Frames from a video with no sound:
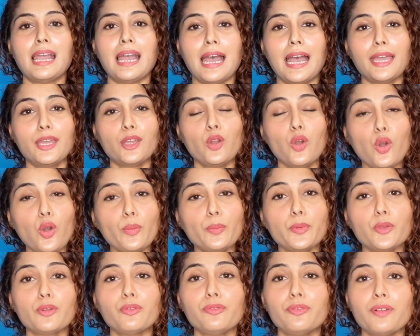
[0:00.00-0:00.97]
I
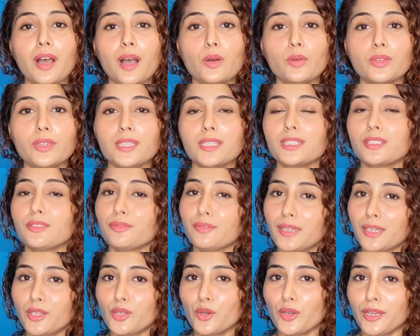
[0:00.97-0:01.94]
hope you found this
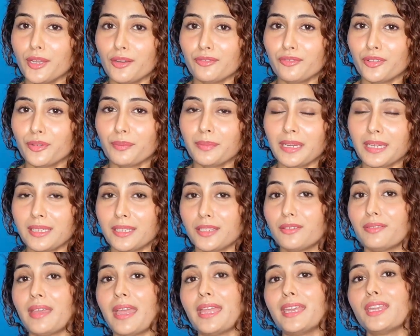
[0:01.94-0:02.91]
video
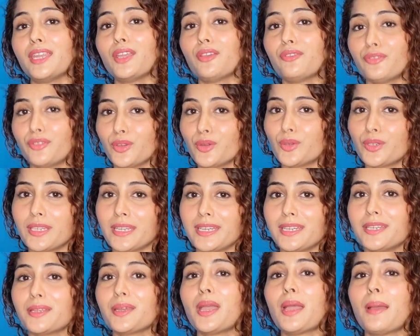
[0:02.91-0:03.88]
informative, and if you
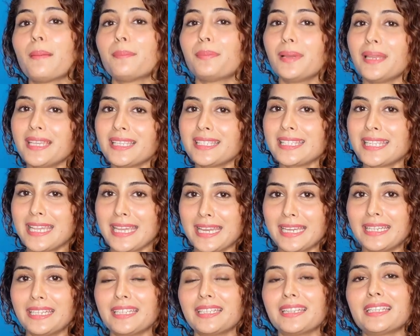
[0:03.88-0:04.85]
did, please
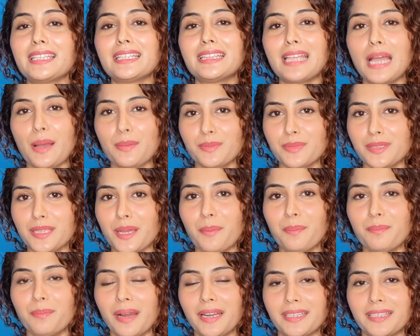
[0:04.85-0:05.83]
hit the thumbs
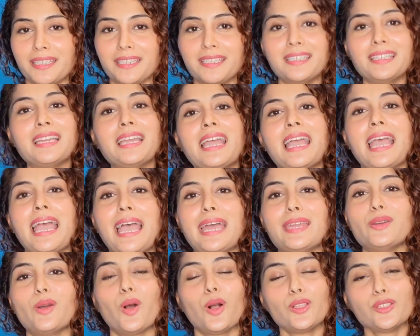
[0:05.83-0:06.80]
up button
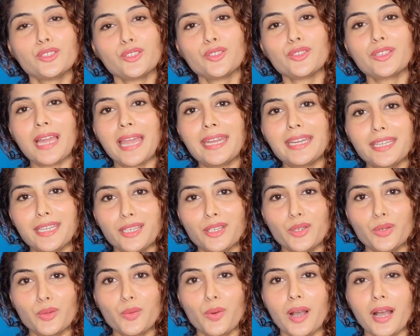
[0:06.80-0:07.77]
and also write
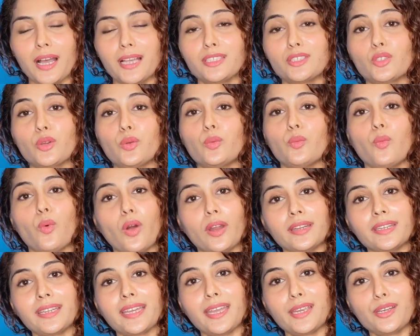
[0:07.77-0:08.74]
into us on
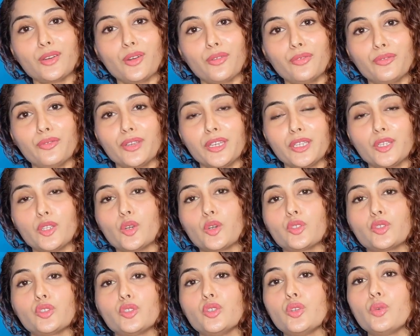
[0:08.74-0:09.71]
what kind of
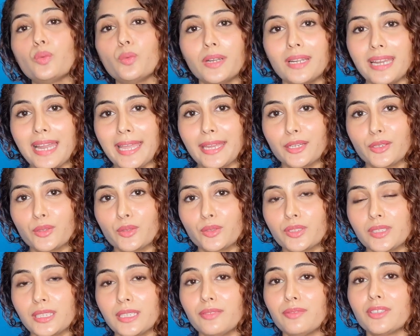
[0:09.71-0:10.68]
videos you would like to
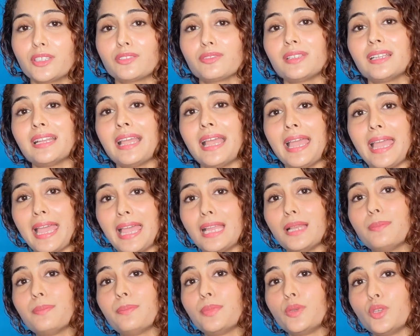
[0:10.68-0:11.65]
see, which will
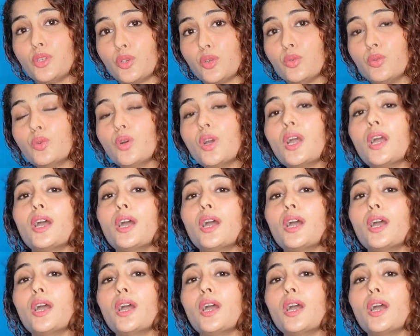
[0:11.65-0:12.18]
help you